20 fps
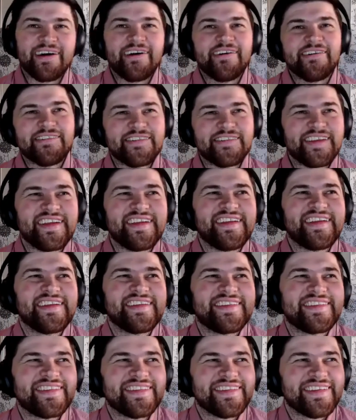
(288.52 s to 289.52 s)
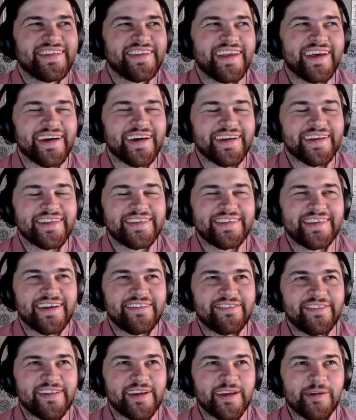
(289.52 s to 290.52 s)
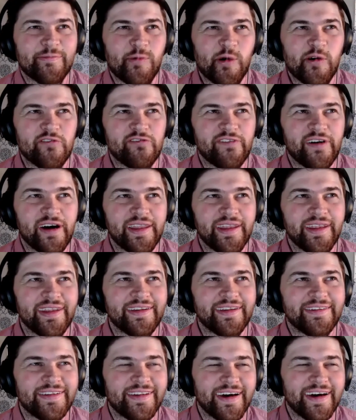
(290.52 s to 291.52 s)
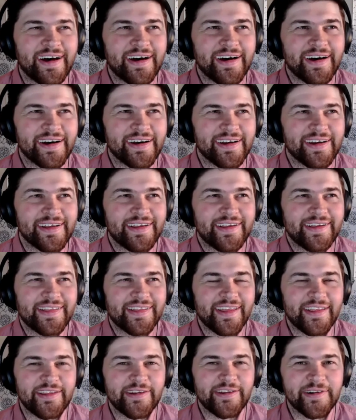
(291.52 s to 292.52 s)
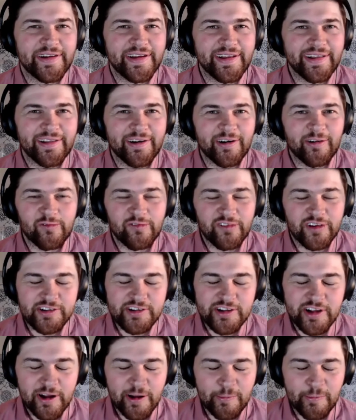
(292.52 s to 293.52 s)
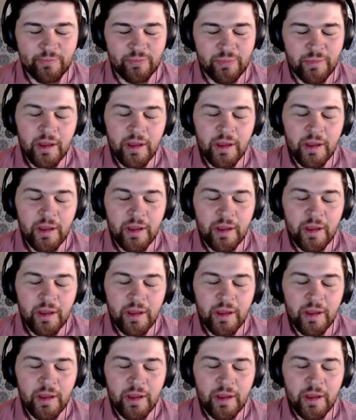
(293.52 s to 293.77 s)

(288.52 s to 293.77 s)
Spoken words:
No, it's definitely more fun than doing it alone, for sure.